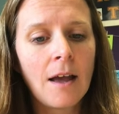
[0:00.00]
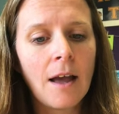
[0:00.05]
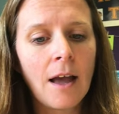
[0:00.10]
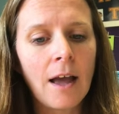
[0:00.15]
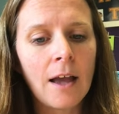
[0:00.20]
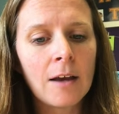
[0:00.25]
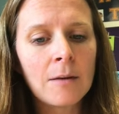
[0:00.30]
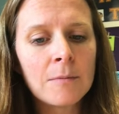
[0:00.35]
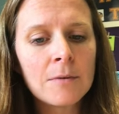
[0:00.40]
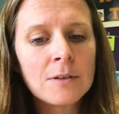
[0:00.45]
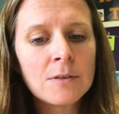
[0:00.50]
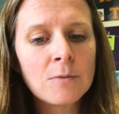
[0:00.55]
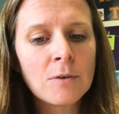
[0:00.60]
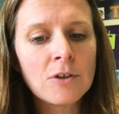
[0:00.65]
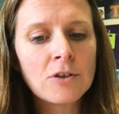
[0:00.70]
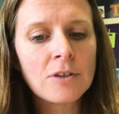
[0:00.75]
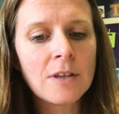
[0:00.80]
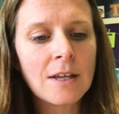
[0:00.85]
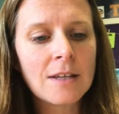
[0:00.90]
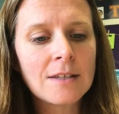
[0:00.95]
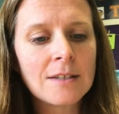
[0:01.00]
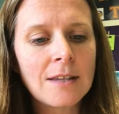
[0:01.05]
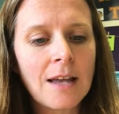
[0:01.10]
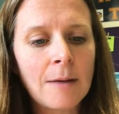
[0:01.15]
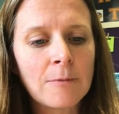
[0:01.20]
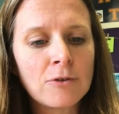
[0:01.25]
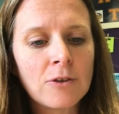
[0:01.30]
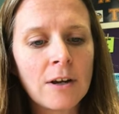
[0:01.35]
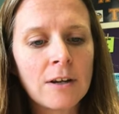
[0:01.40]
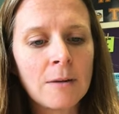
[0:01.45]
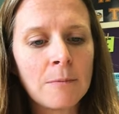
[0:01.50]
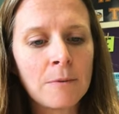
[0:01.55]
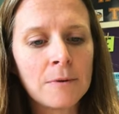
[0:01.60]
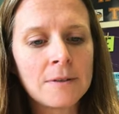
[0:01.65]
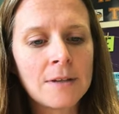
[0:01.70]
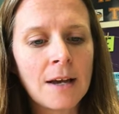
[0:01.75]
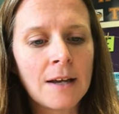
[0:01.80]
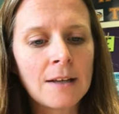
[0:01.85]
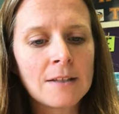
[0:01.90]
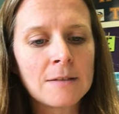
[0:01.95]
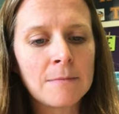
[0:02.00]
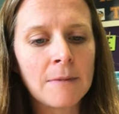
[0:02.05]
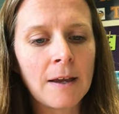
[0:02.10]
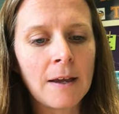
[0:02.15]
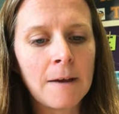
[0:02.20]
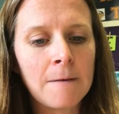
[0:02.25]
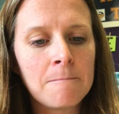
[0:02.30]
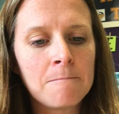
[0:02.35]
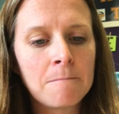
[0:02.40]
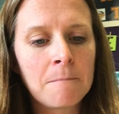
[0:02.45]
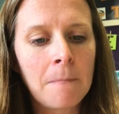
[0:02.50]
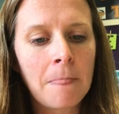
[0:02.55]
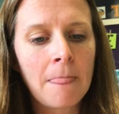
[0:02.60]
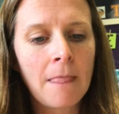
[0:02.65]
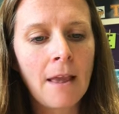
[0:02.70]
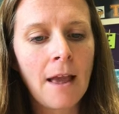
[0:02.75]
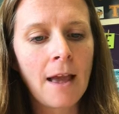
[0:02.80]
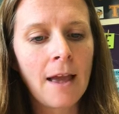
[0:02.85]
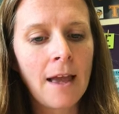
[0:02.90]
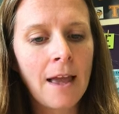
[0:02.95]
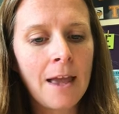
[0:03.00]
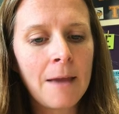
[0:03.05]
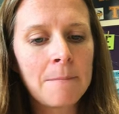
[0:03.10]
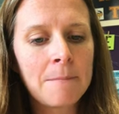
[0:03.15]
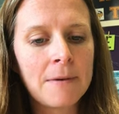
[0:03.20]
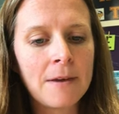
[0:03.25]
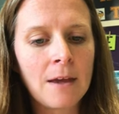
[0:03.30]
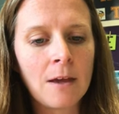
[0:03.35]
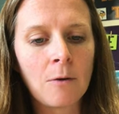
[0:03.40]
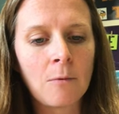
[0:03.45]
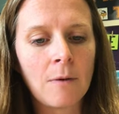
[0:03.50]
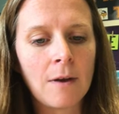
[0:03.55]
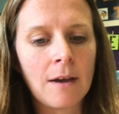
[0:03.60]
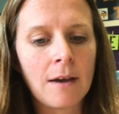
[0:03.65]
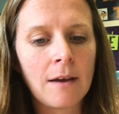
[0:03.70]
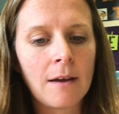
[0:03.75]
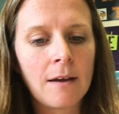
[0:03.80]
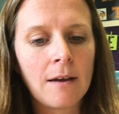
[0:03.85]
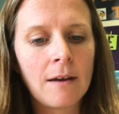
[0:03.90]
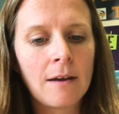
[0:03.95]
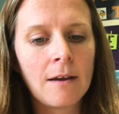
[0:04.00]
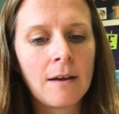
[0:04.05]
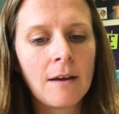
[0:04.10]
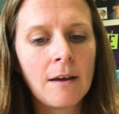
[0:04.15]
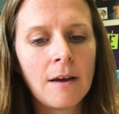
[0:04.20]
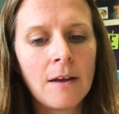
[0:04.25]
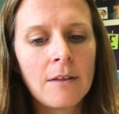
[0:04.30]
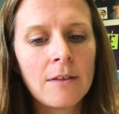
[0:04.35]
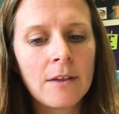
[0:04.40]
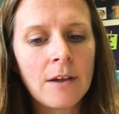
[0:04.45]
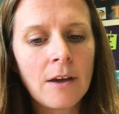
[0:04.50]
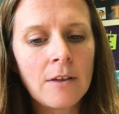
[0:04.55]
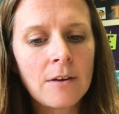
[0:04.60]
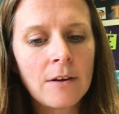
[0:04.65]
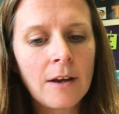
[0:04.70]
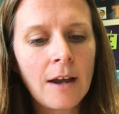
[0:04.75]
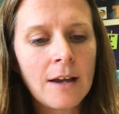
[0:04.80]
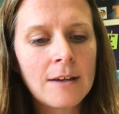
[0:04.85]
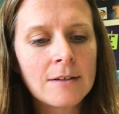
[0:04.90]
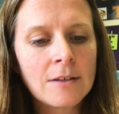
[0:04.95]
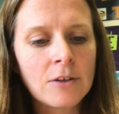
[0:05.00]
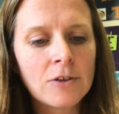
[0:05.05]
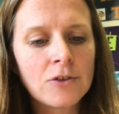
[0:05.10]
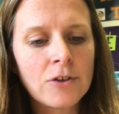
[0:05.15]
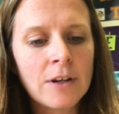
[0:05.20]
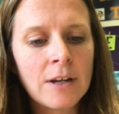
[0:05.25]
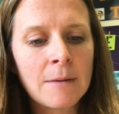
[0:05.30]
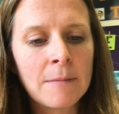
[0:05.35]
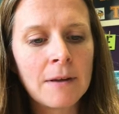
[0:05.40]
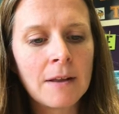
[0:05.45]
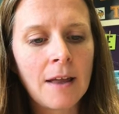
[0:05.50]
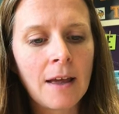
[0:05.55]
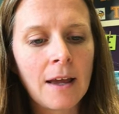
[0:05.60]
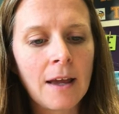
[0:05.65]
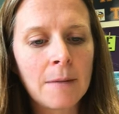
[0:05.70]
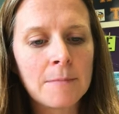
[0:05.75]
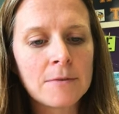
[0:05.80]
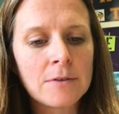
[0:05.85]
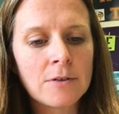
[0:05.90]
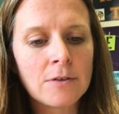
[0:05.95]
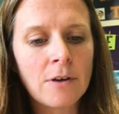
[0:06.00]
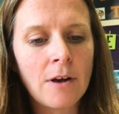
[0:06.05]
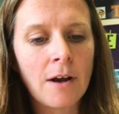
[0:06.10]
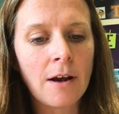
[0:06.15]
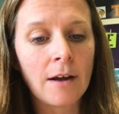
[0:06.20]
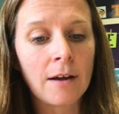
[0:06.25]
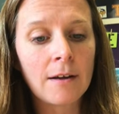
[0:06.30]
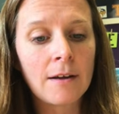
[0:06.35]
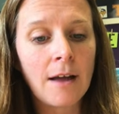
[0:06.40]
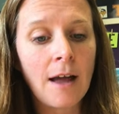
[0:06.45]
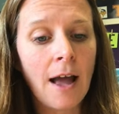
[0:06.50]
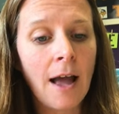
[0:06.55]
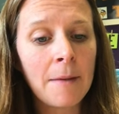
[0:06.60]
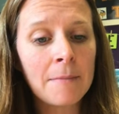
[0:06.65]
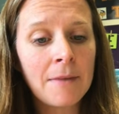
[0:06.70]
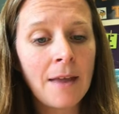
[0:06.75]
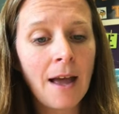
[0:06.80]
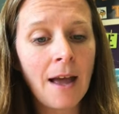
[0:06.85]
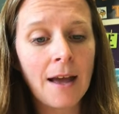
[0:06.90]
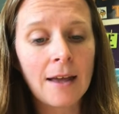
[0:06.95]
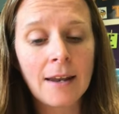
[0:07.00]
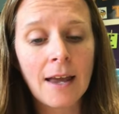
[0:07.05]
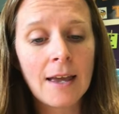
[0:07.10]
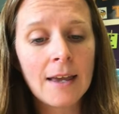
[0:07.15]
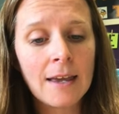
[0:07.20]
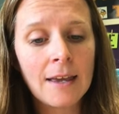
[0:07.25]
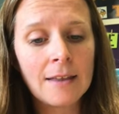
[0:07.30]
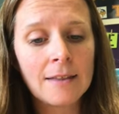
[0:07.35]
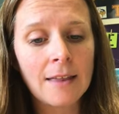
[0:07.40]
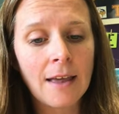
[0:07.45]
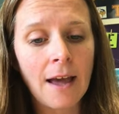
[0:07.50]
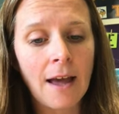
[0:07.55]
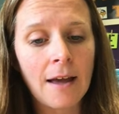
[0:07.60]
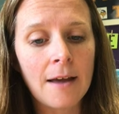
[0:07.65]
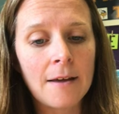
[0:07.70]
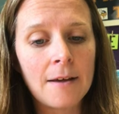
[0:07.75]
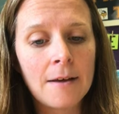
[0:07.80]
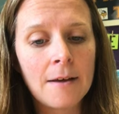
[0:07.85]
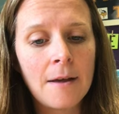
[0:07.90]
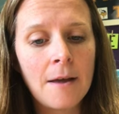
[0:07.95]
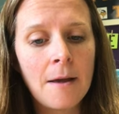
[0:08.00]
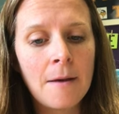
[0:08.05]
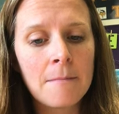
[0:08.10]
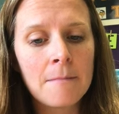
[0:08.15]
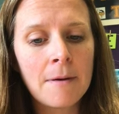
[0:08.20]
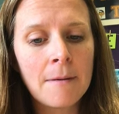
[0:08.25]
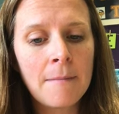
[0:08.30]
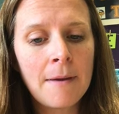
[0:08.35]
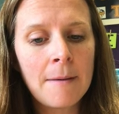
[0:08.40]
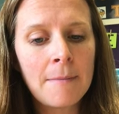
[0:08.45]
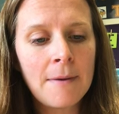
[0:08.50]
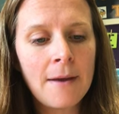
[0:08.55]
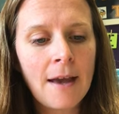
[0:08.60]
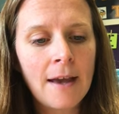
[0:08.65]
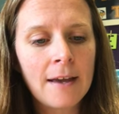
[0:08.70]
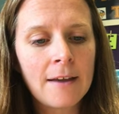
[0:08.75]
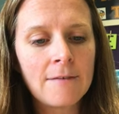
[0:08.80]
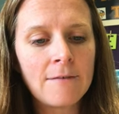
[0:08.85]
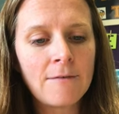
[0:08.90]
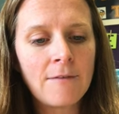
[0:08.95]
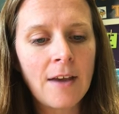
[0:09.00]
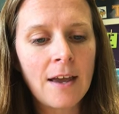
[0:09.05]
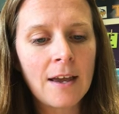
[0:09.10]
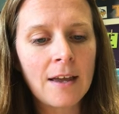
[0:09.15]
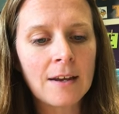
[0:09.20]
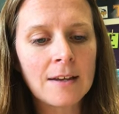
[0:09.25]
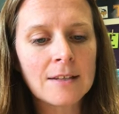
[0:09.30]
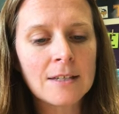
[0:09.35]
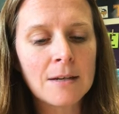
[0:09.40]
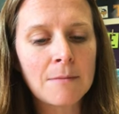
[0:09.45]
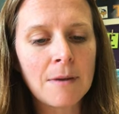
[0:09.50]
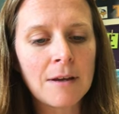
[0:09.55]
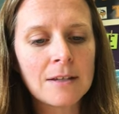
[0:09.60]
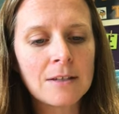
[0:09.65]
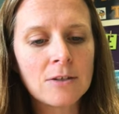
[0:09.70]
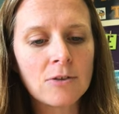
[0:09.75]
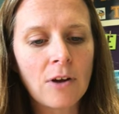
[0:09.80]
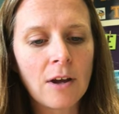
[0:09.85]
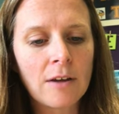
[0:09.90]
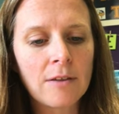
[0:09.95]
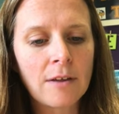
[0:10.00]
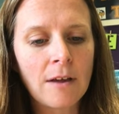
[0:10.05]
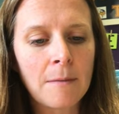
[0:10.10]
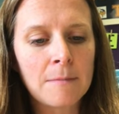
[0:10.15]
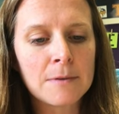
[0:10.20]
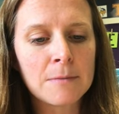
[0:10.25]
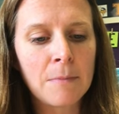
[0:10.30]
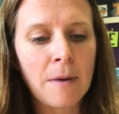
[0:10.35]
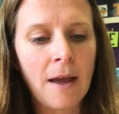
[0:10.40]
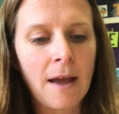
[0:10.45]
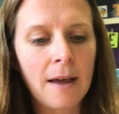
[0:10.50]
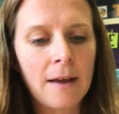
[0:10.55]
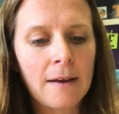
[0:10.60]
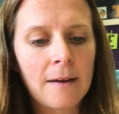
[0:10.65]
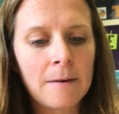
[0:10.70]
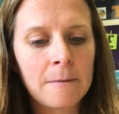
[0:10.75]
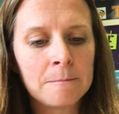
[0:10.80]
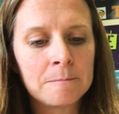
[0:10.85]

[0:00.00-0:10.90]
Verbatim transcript: I almost wish they'd stop trying to protect me. I hate being weak. The other guys are treating me like I'm strong. I'm not, I get that. But maybe I can fake it until my strength comes back.